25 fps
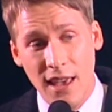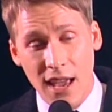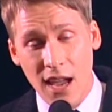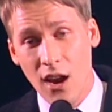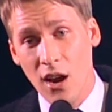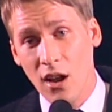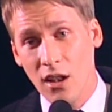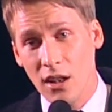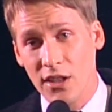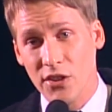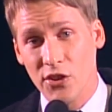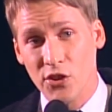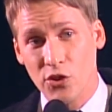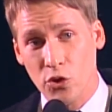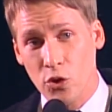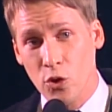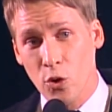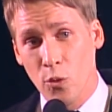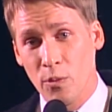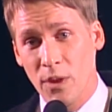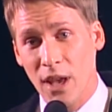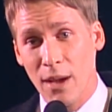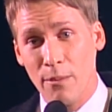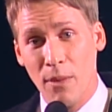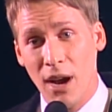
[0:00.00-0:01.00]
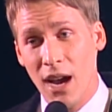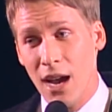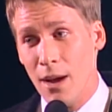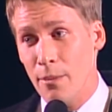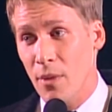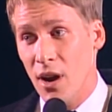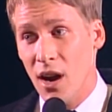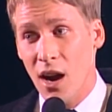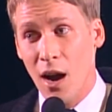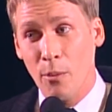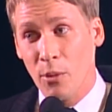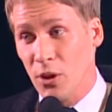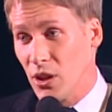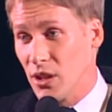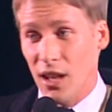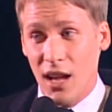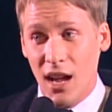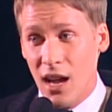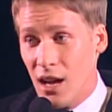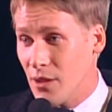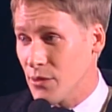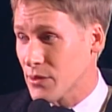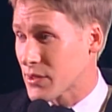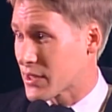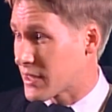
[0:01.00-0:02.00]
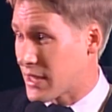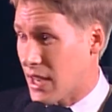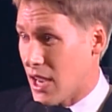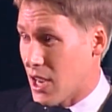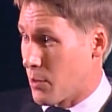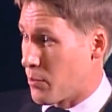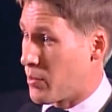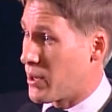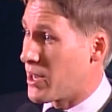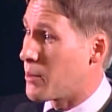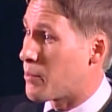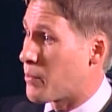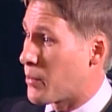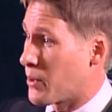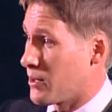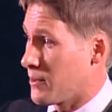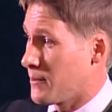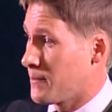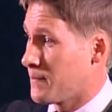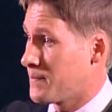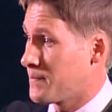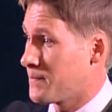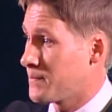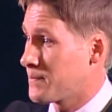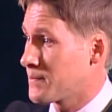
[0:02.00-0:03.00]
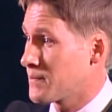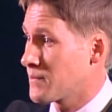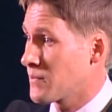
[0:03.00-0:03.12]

they all assume that my mom loves gay people.